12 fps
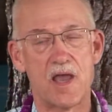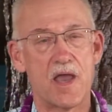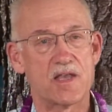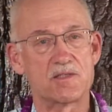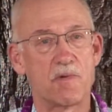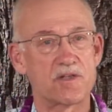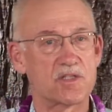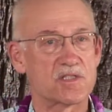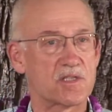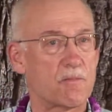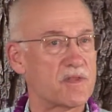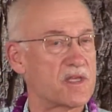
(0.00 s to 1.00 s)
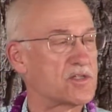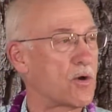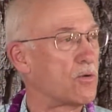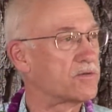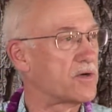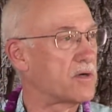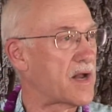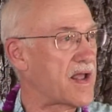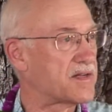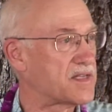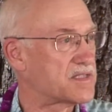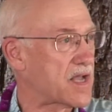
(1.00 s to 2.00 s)
as much as some of these older
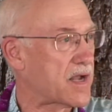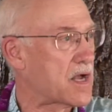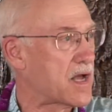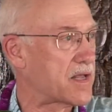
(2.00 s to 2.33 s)
antipsychotic